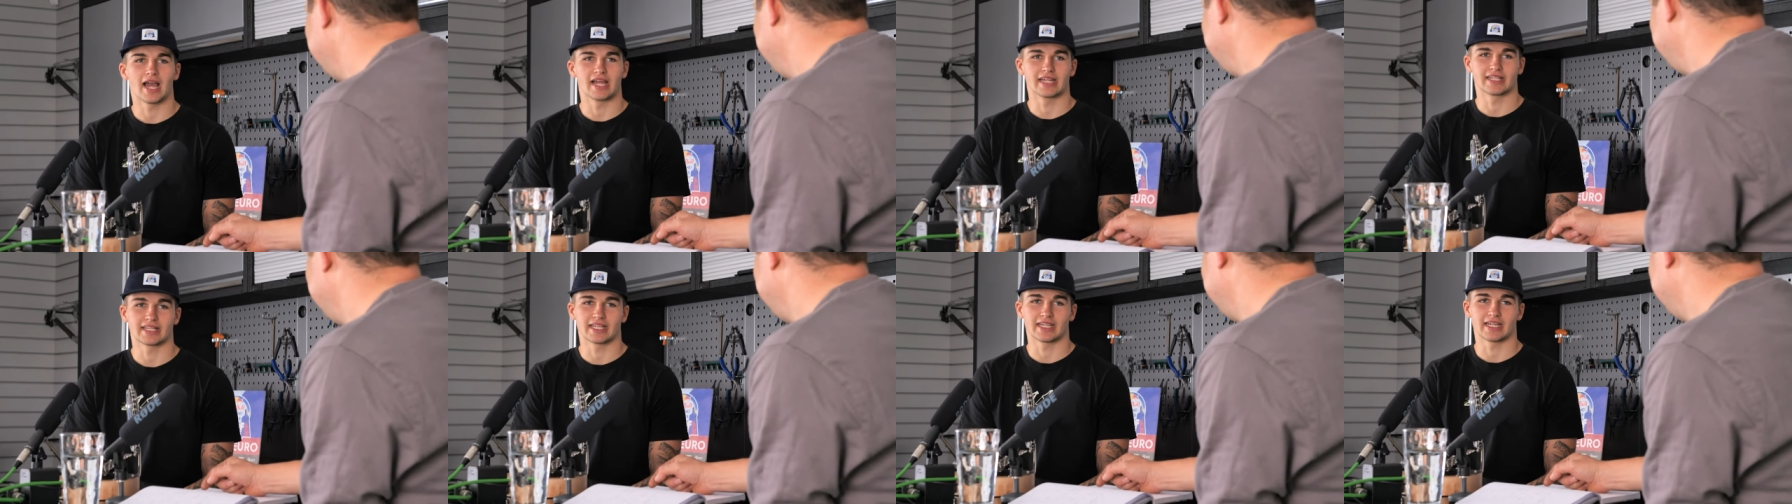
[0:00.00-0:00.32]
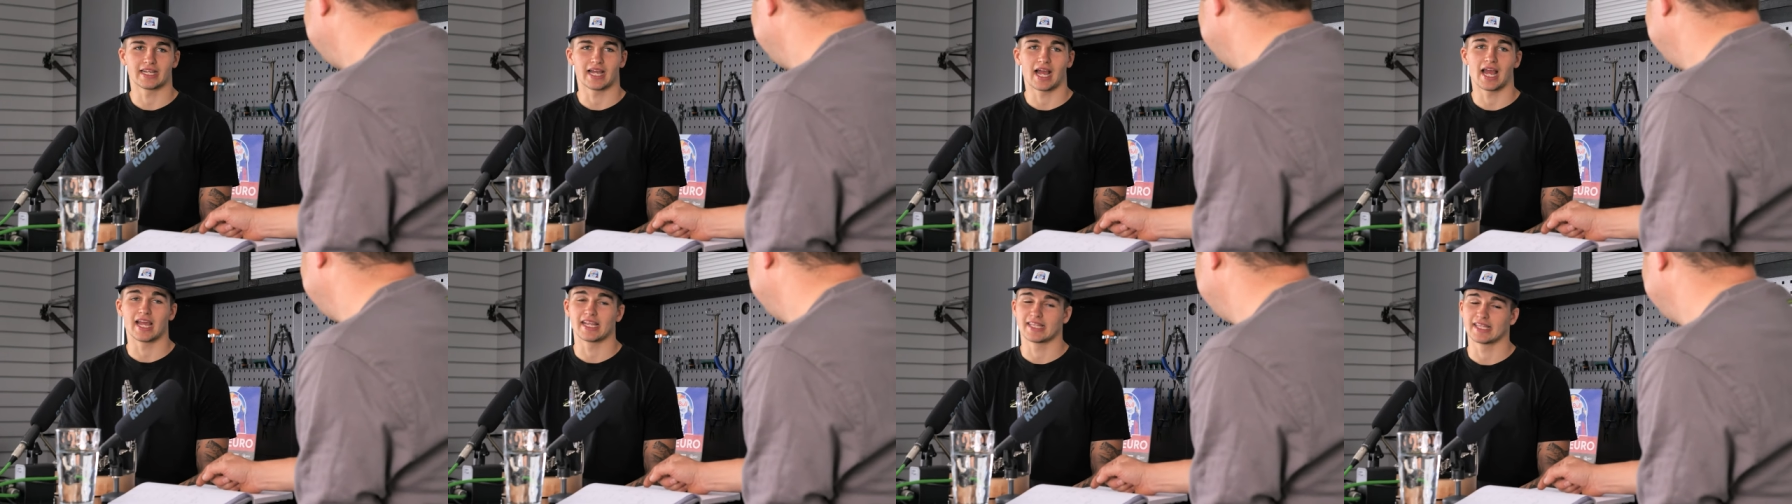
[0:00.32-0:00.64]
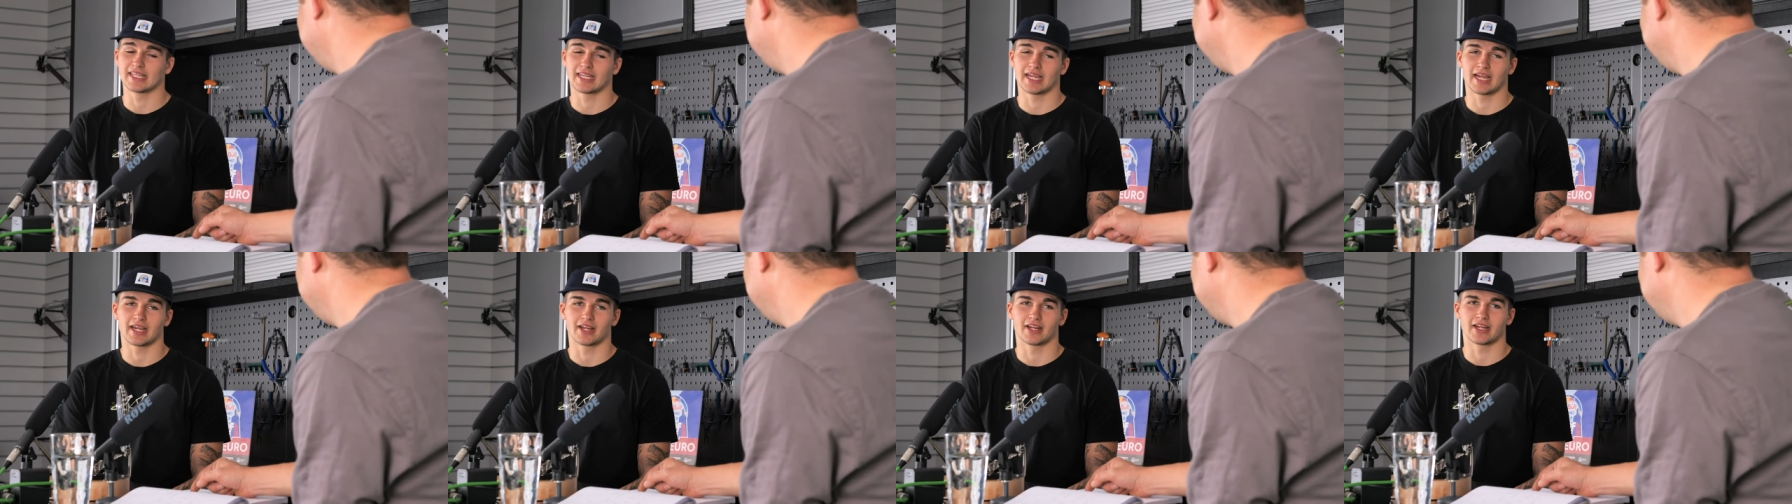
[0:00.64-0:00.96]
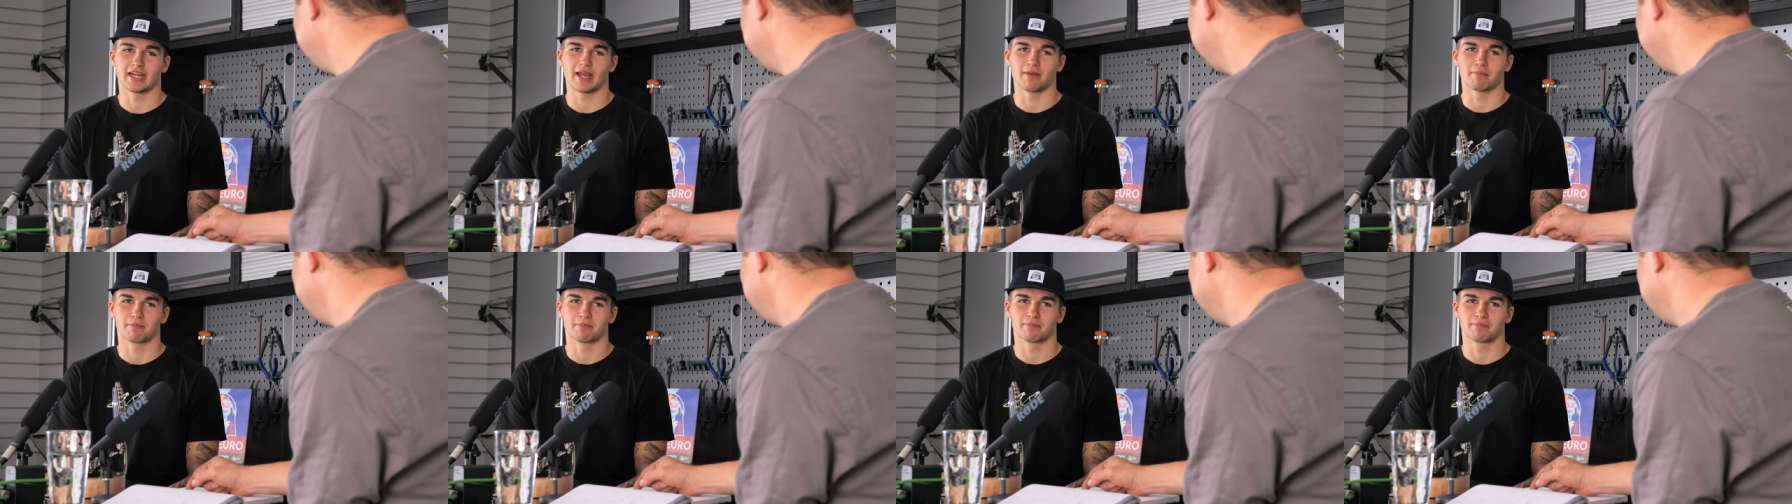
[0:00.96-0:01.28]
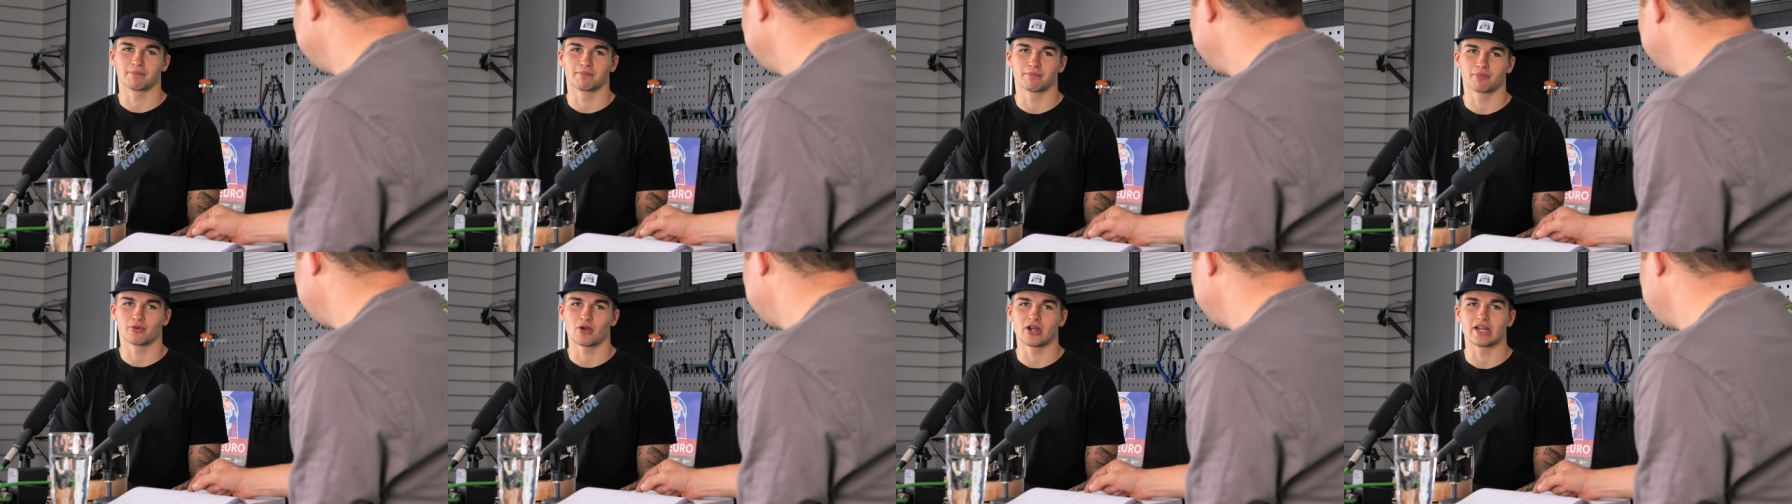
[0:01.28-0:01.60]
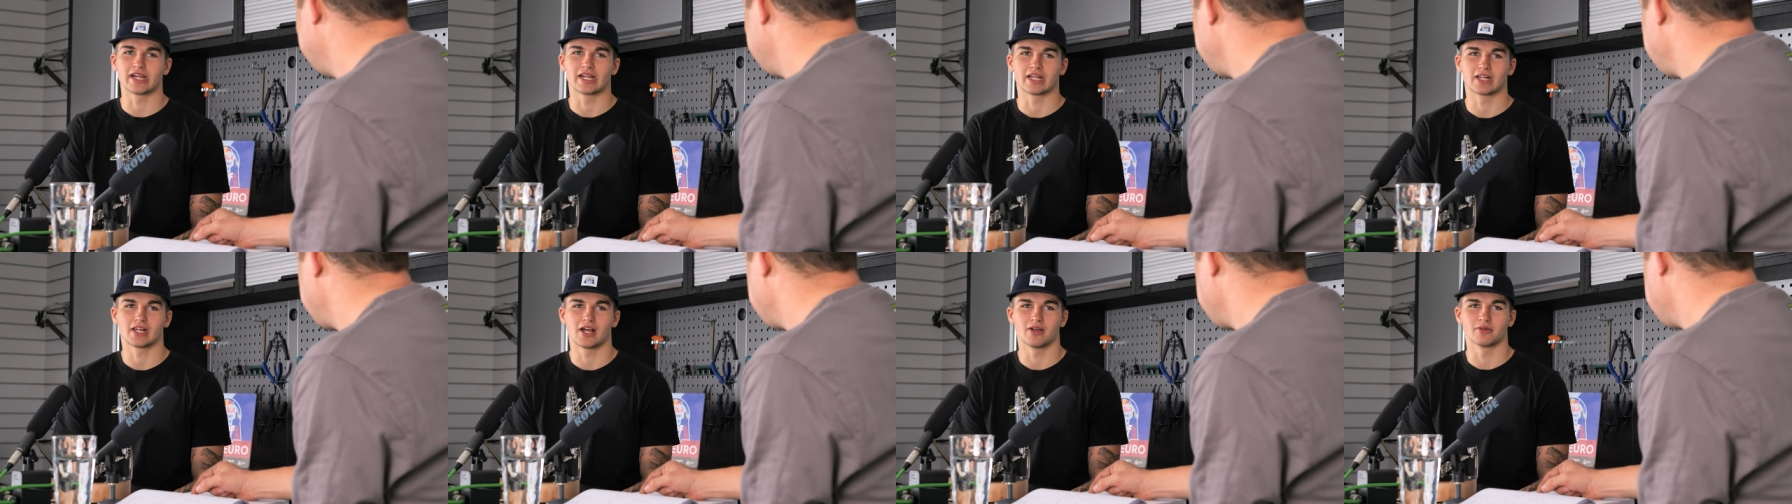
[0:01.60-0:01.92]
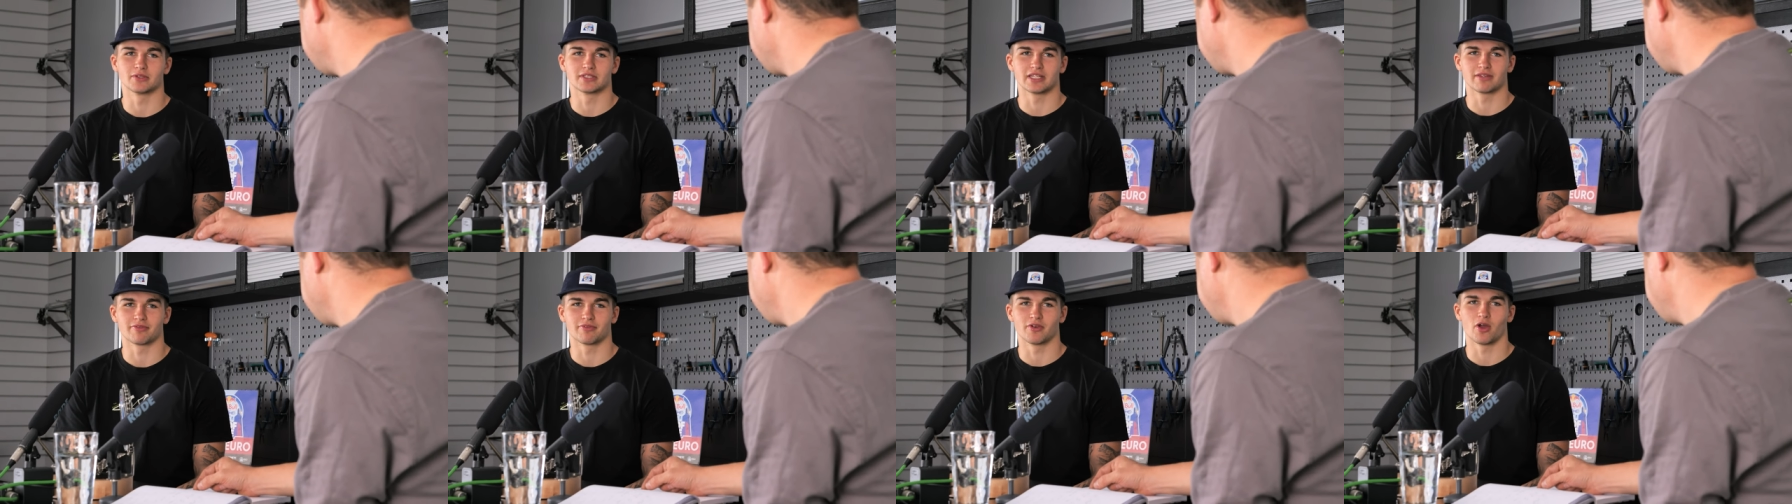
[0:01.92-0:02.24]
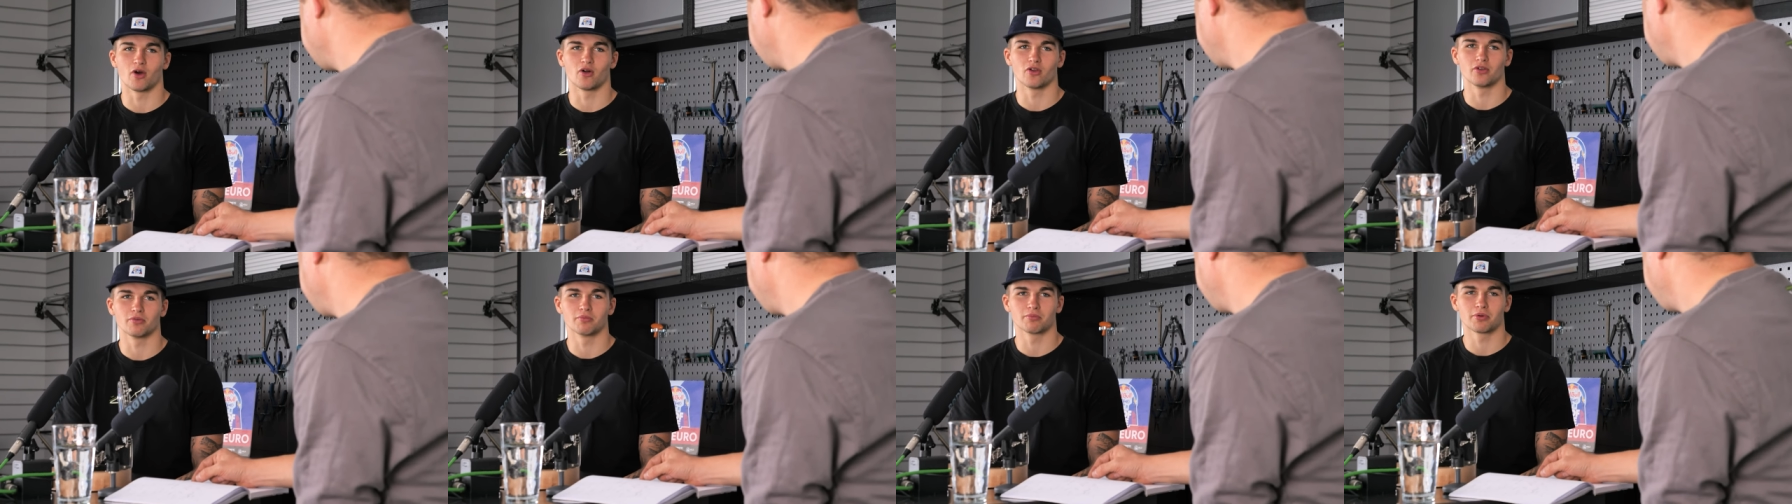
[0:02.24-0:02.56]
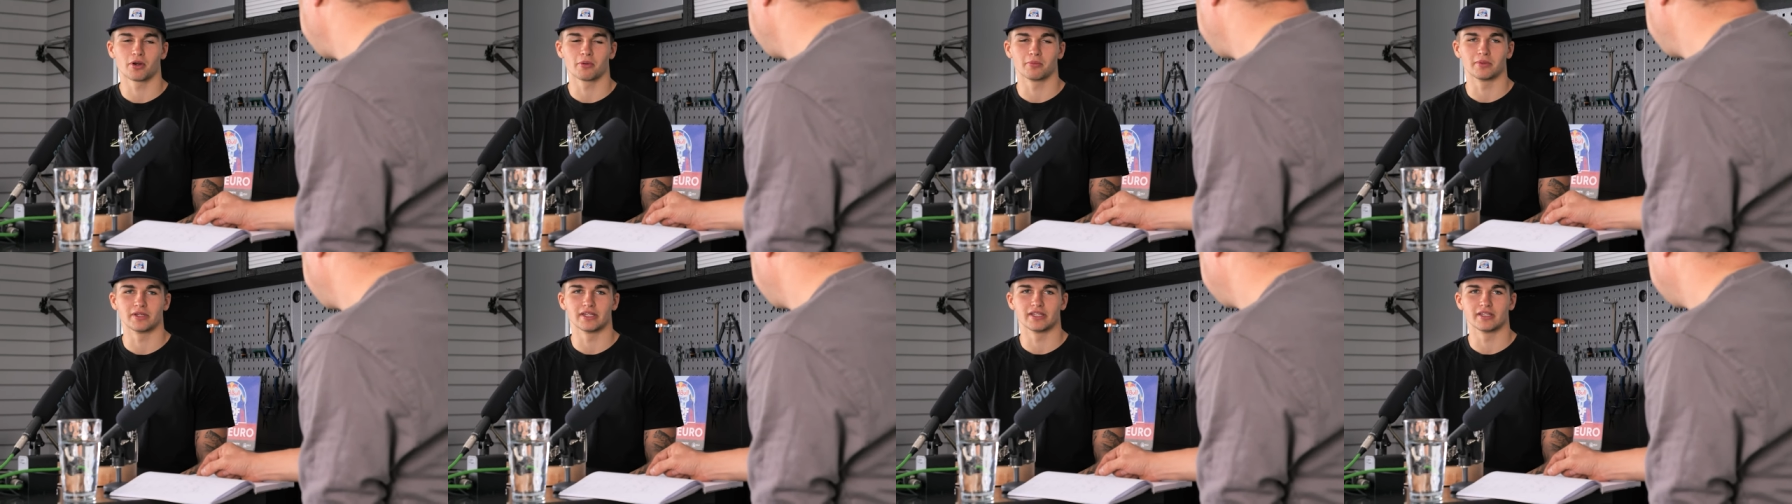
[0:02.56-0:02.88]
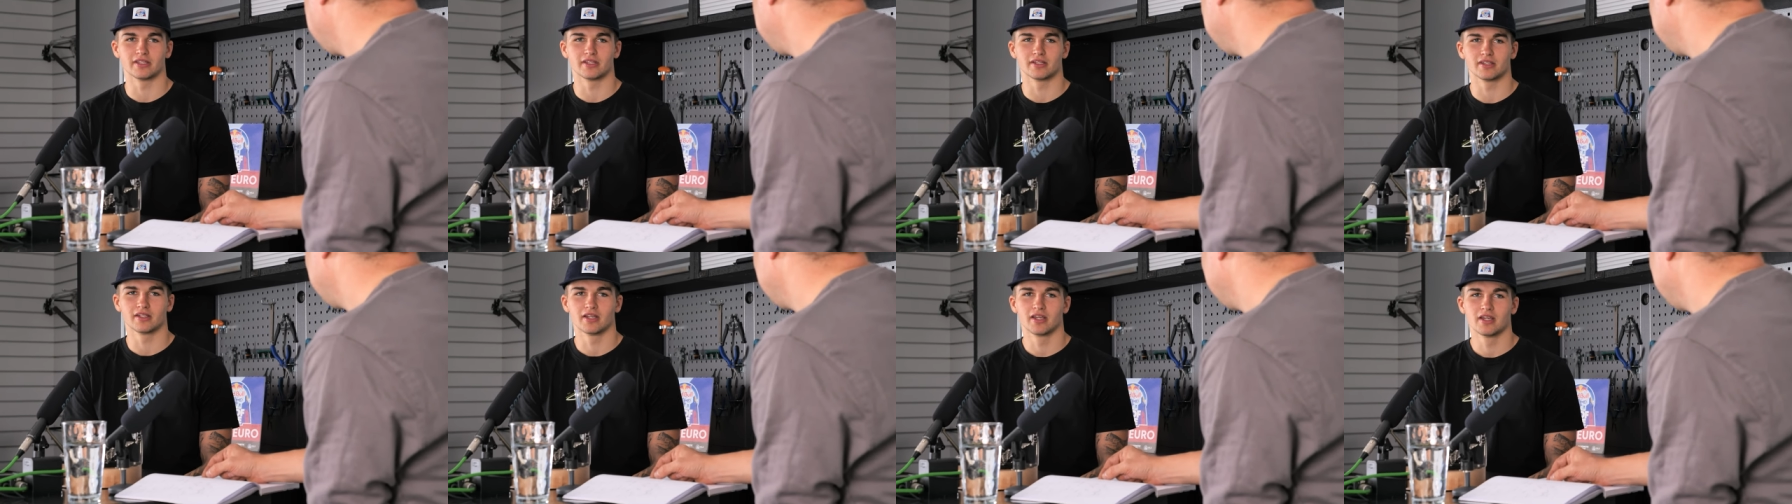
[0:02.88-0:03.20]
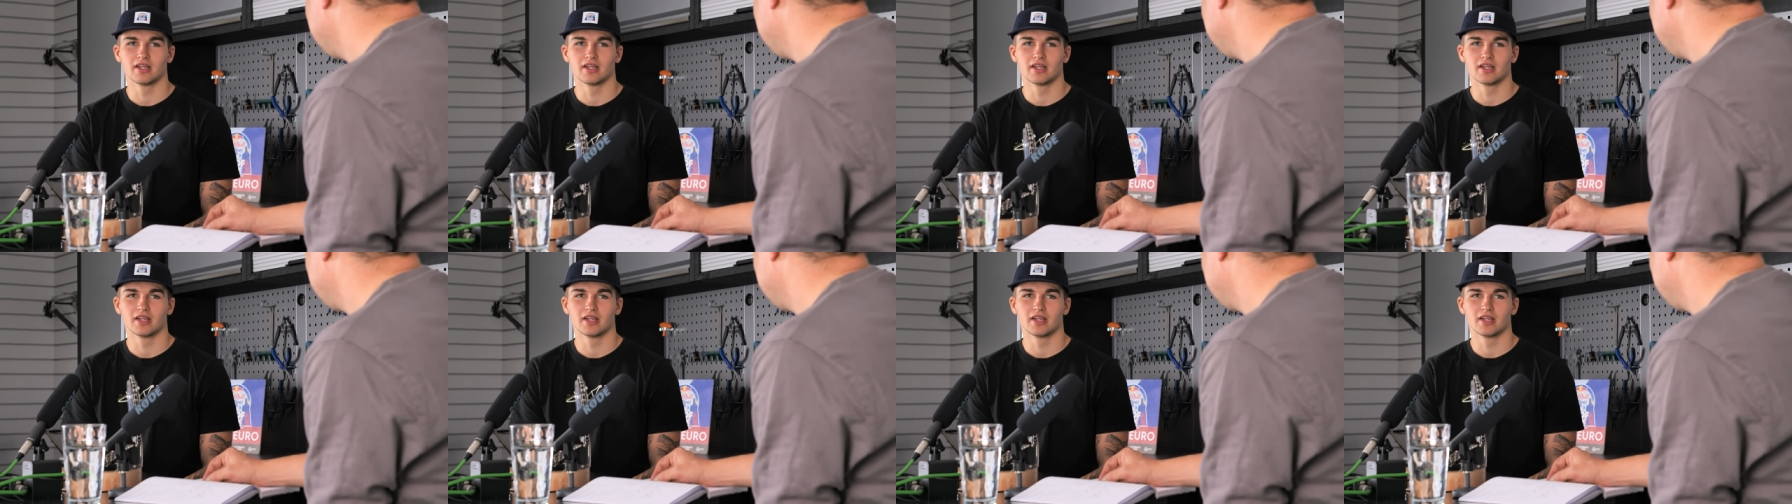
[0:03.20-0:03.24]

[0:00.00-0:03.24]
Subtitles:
I think I could get pretty close, if not probably.